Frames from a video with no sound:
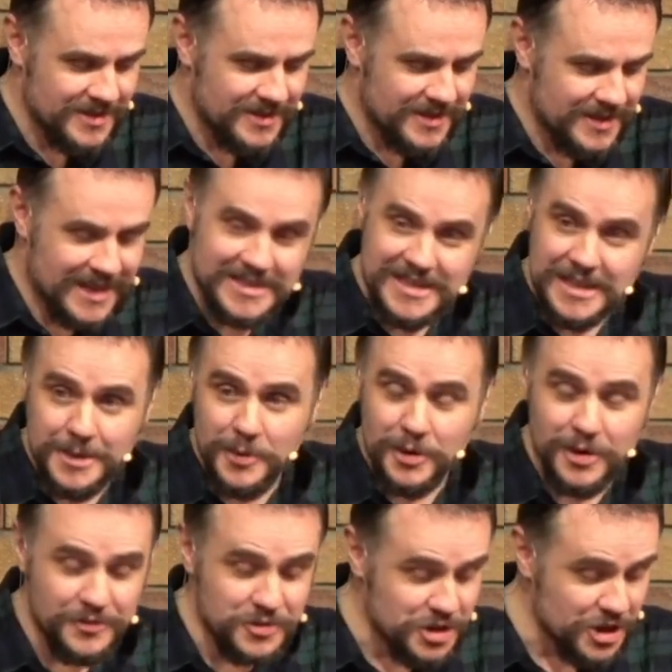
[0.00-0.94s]
It's in the book
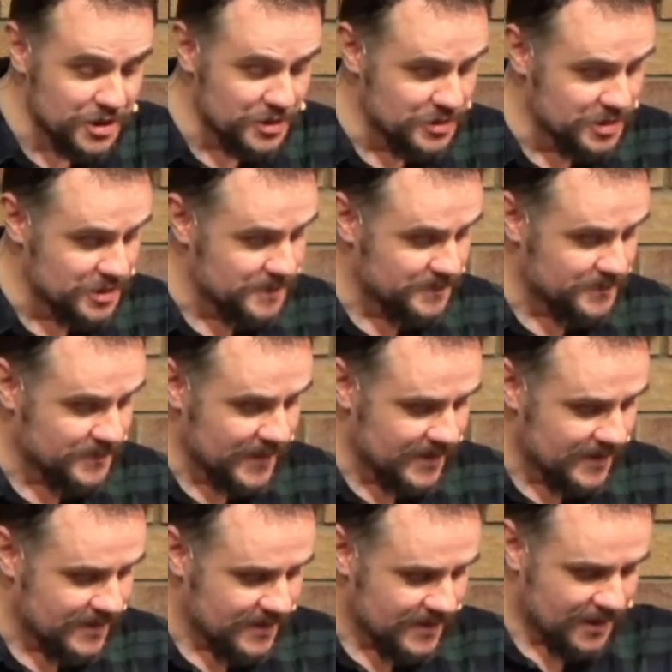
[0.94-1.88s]
of Jude.
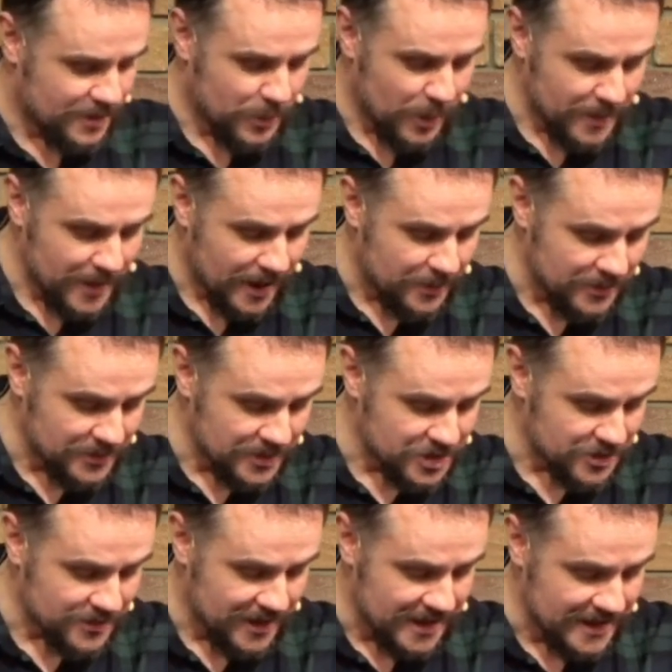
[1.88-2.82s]
I'll pop it up on the
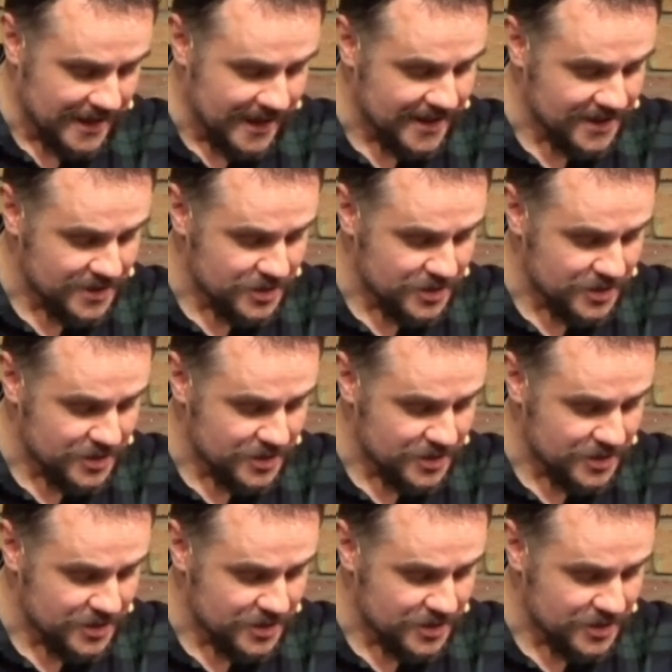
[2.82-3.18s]
screen there.